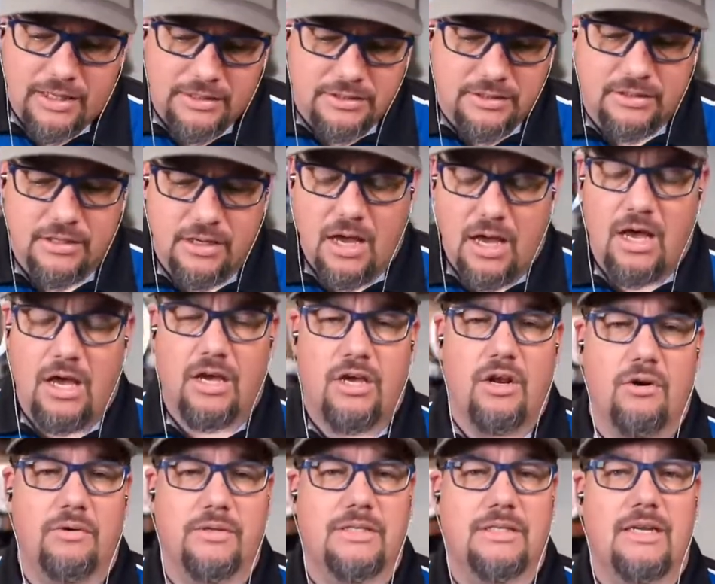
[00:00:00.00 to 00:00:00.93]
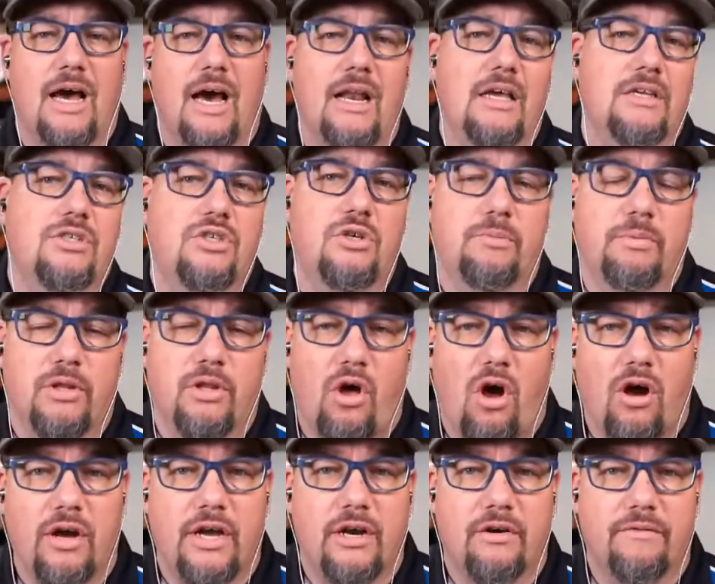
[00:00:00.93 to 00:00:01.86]
It's, you know, it's not a super
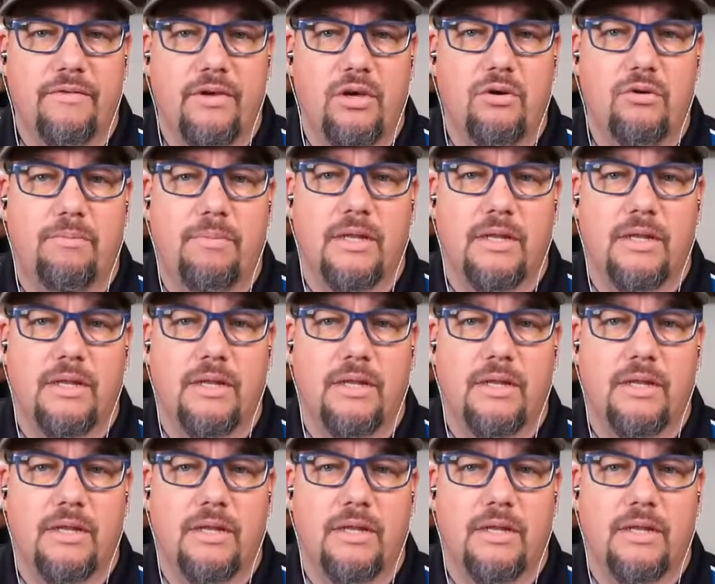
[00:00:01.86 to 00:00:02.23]
long interview,